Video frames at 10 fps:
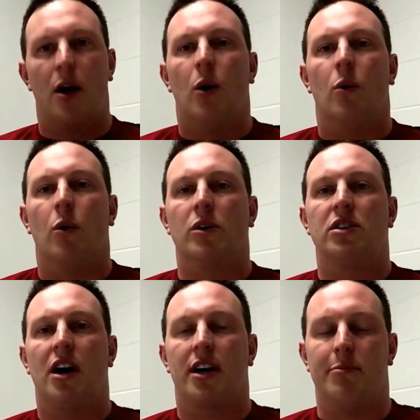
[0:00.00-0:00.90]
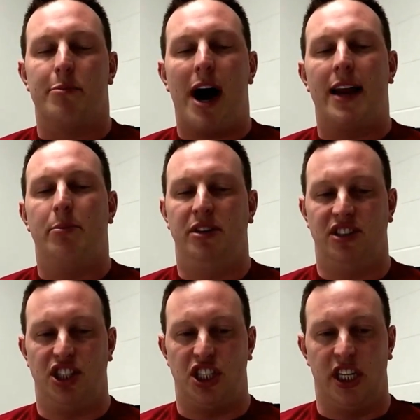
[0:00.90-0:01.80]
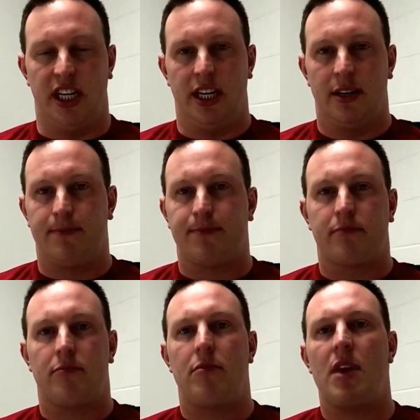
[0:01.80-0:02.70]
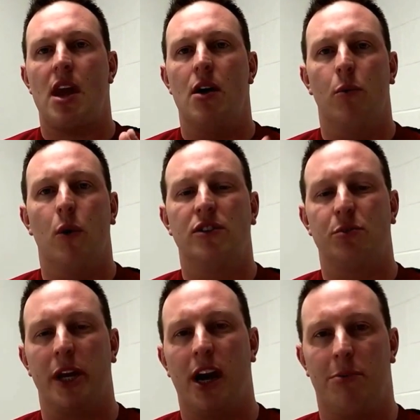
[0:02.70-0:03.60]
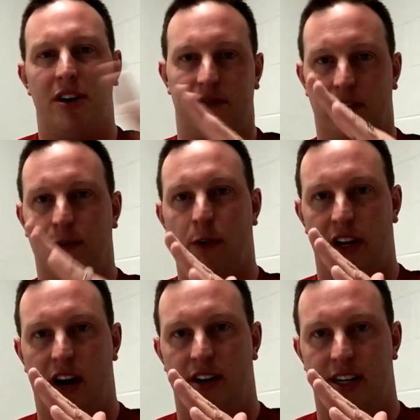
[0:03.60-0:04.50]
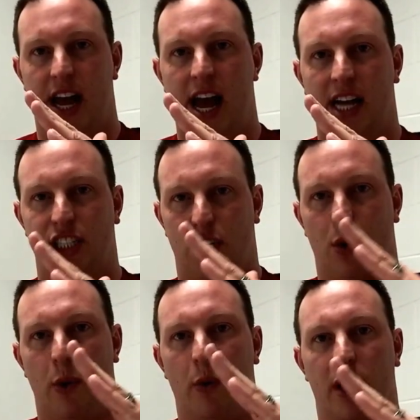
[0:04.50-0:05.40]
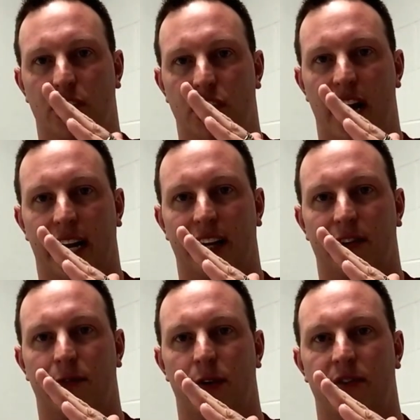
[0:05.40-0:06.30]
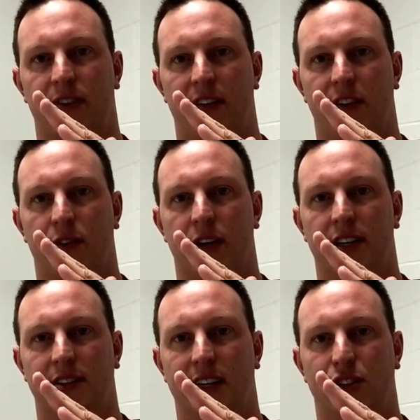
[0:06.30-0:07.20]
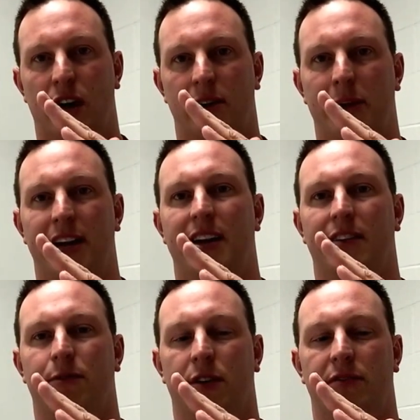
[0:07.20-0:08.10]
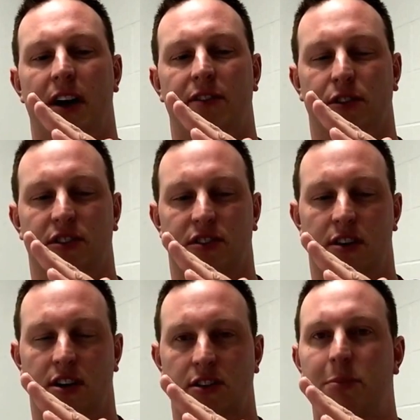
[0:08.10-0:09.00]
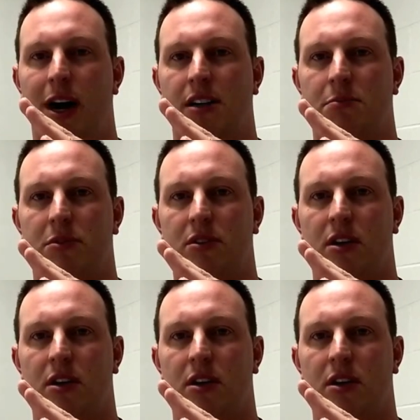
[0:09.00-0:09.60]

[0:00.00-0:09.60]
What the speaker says: When we're talking body positioning, once we come out of our 40-yard dash, we want to try to get to 45 degrees and try to maintain 45 degrees as long as possible.